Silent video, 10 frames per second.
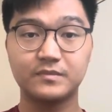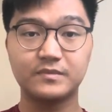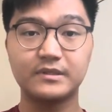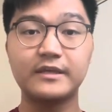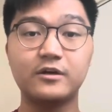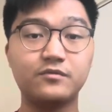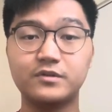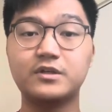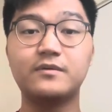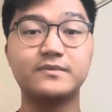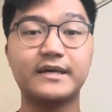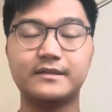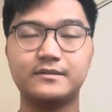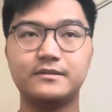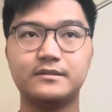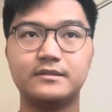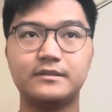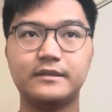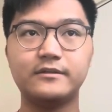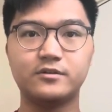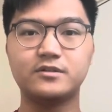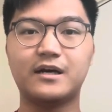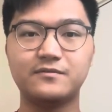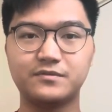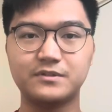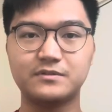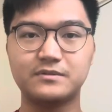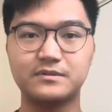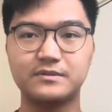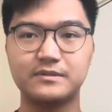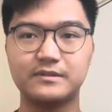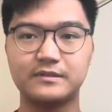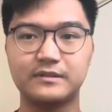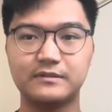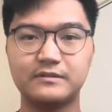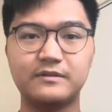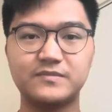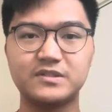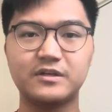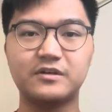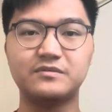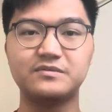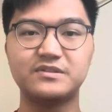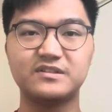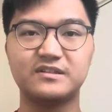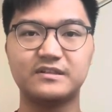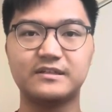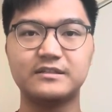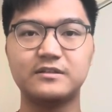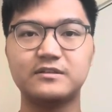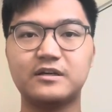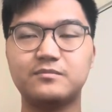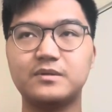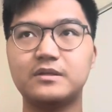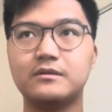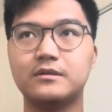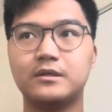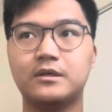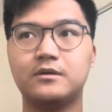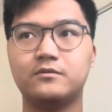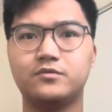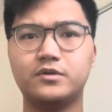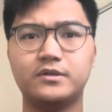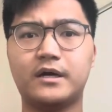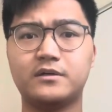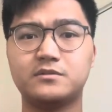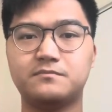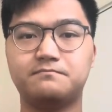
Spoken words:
they overcome that inner conflict in themselves, and I think that would be really awesome.